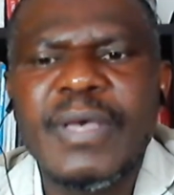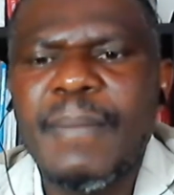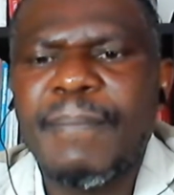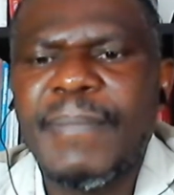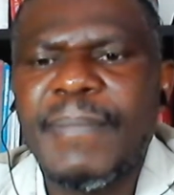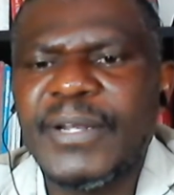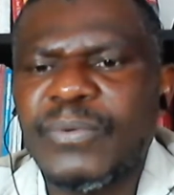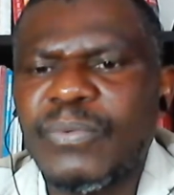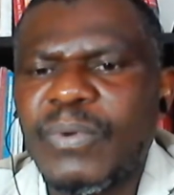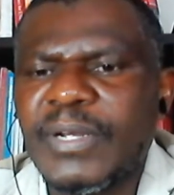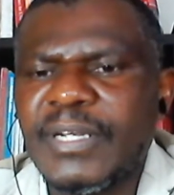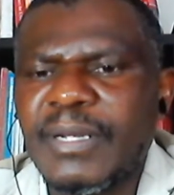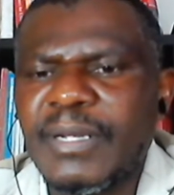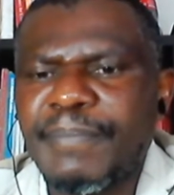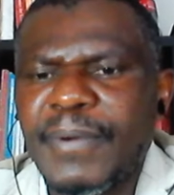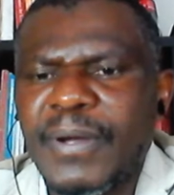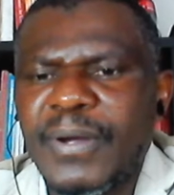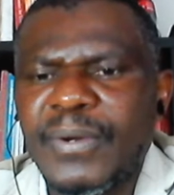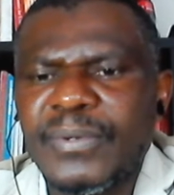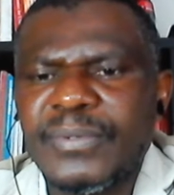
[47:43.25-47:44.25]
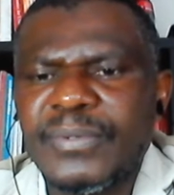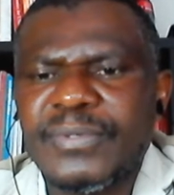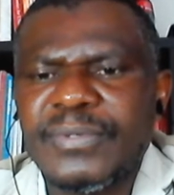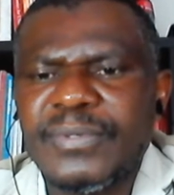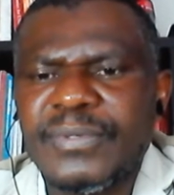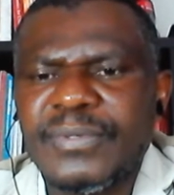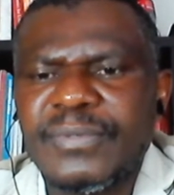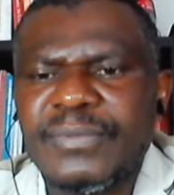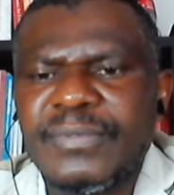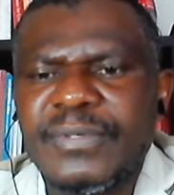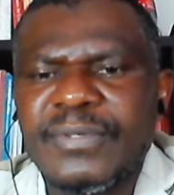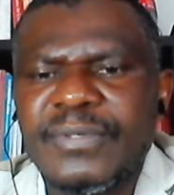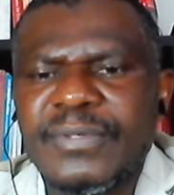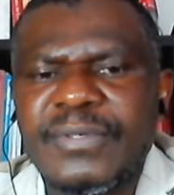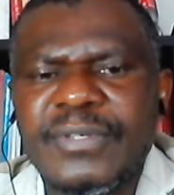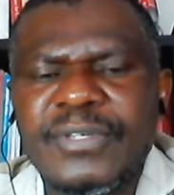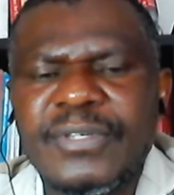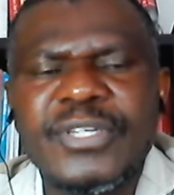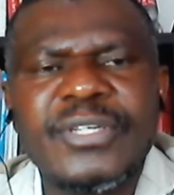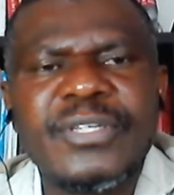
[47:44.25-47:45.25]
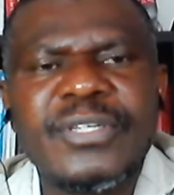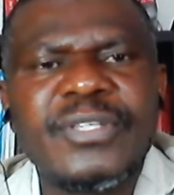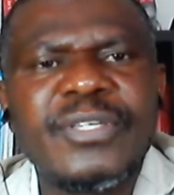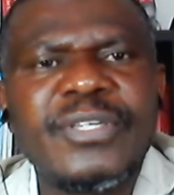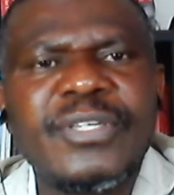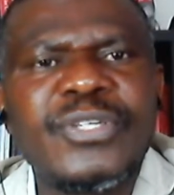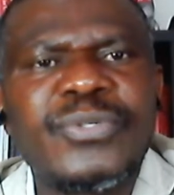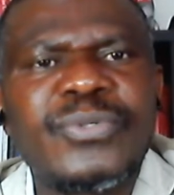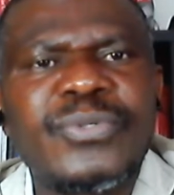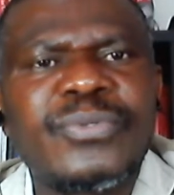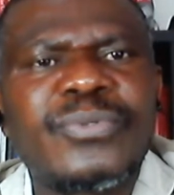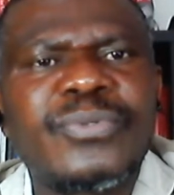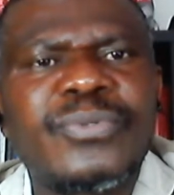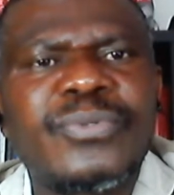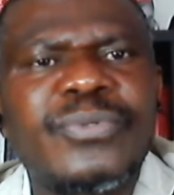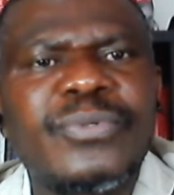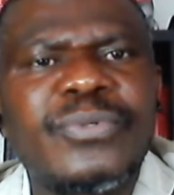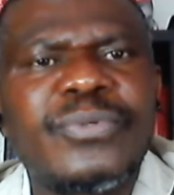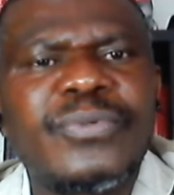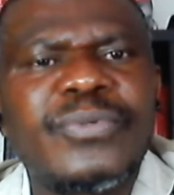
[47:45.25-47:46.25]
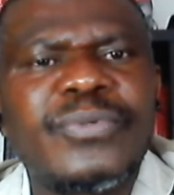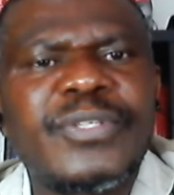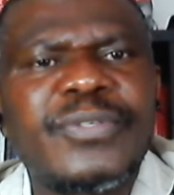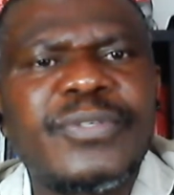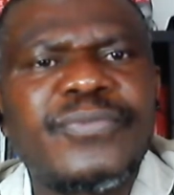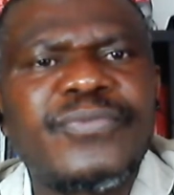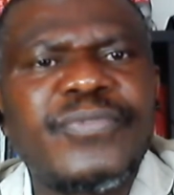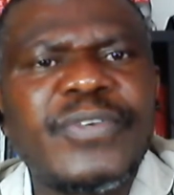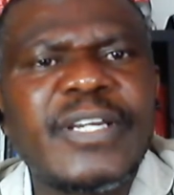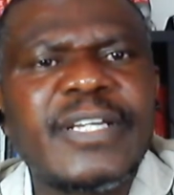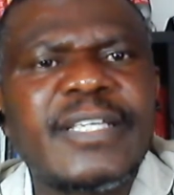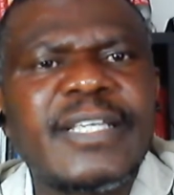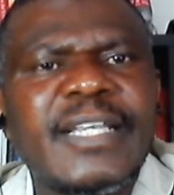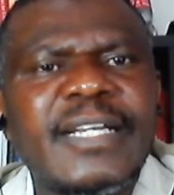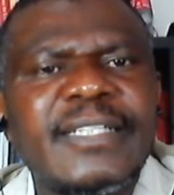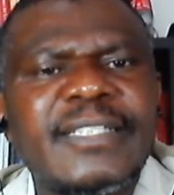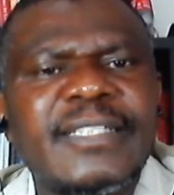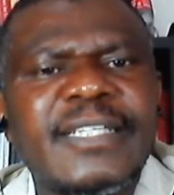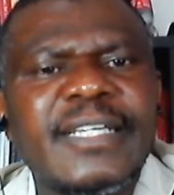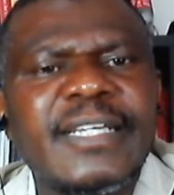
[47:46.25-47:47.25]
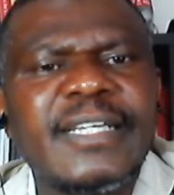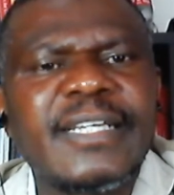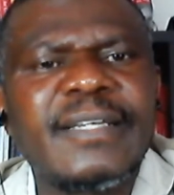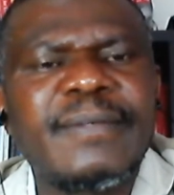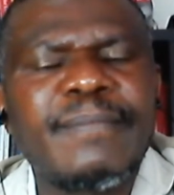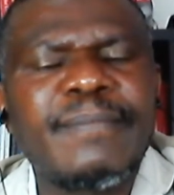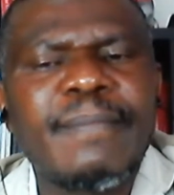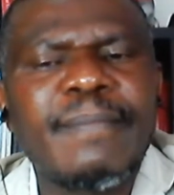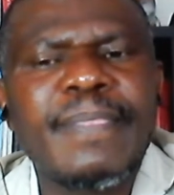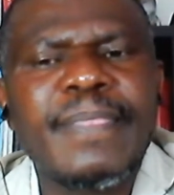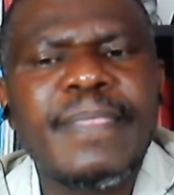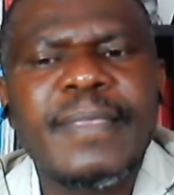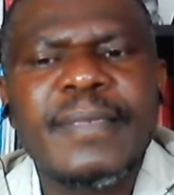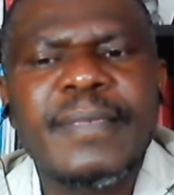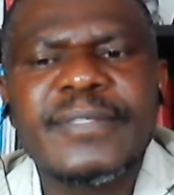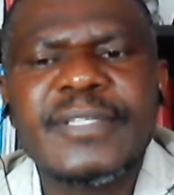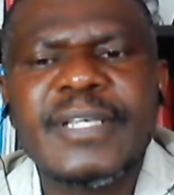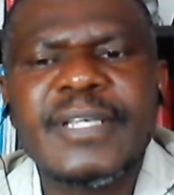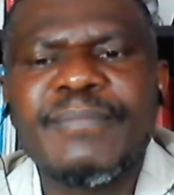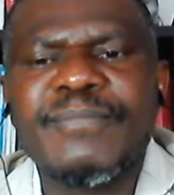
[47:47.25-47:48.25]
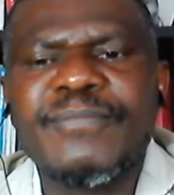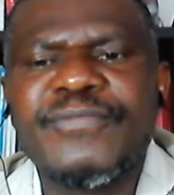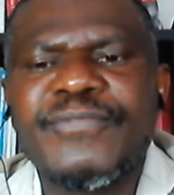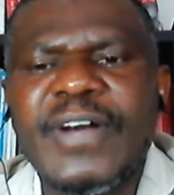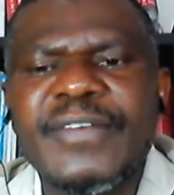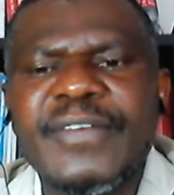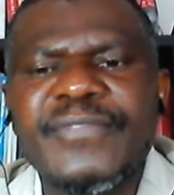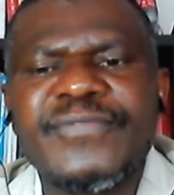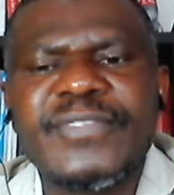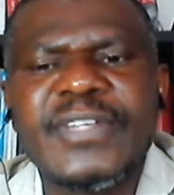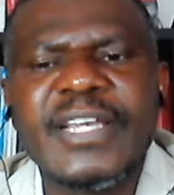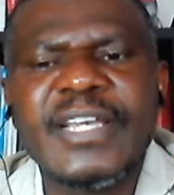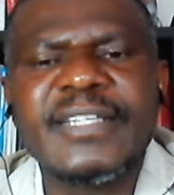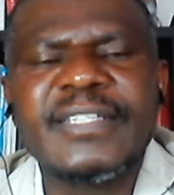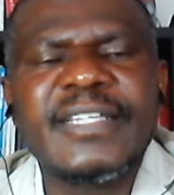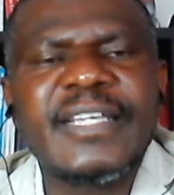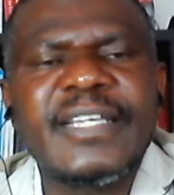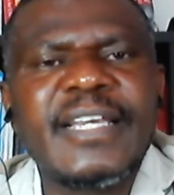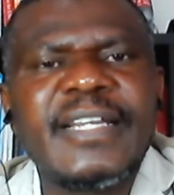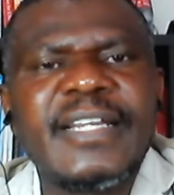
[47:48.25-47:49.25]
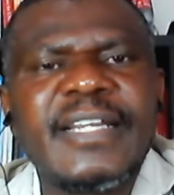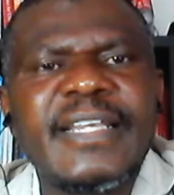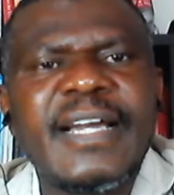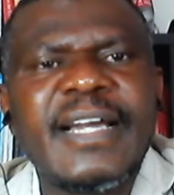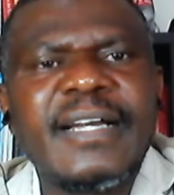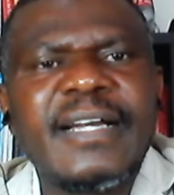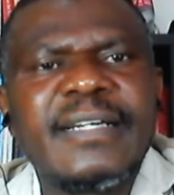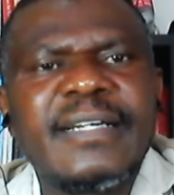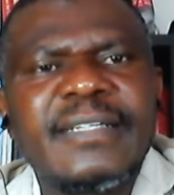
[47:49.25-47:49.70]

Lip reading: But what about the issue to do with the fact that some 5 days earlier,